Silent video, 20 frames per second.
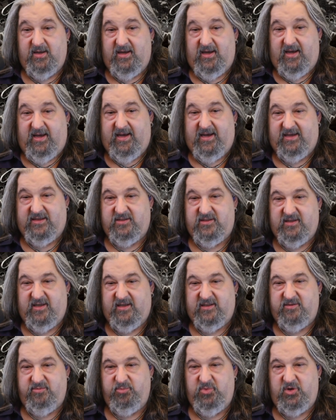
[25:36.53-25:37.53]

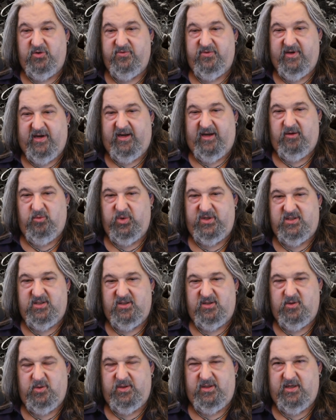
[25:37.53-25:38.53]
has moved Nightwish
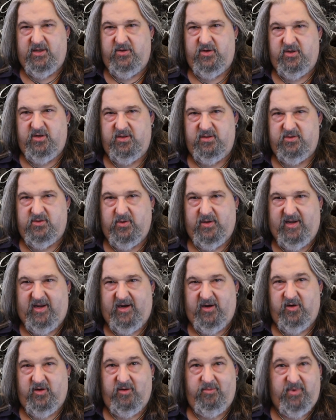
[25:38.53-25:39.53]
into another sort of
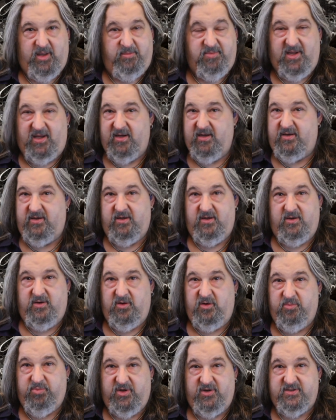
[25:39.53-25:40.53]
era, maybe a
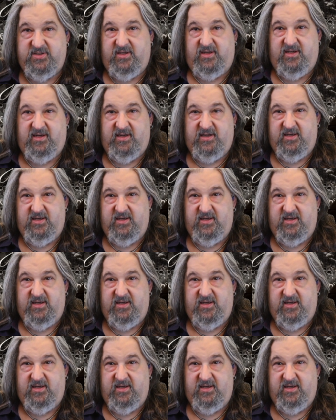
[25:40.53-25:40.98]
new person in it